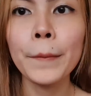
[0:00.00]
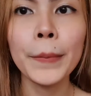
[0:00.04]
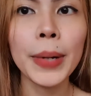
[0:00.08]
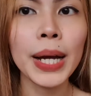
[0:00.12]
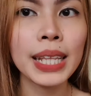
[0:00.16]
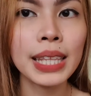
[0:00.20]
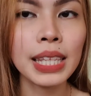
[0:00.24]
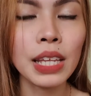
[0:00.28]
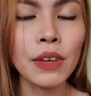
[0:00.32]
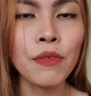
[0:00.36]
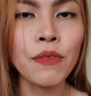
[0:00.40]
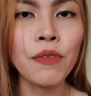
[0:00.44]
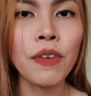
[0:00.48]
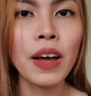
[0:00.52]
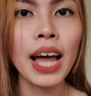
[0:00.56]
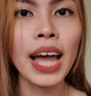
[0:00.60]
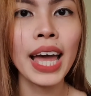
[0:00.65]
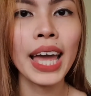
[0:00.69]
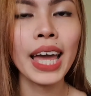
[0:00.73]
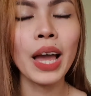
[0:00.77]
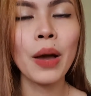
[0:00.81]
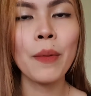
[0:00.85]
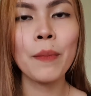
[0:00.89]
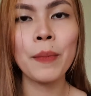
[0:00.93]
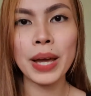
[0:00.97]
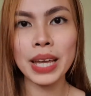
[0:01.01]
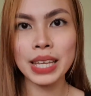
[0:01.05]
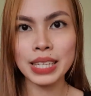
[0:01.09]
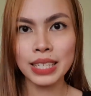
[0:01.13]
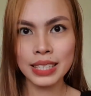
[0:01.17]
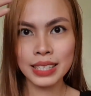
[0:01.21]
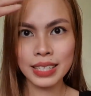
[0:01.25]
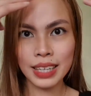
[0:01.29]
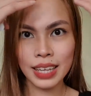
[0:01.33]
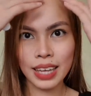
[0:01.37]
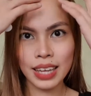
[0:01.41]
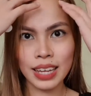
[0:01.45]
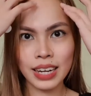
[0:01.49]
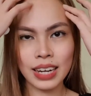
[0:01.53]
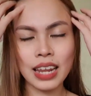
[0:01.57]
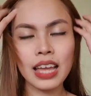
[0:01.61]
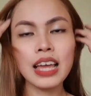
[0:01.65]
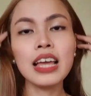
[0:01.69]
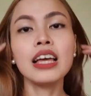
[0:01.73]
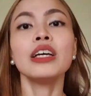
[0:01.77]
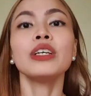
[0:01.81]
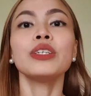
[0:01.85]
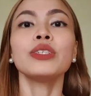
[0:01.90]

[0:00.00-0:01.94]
mattify my skin.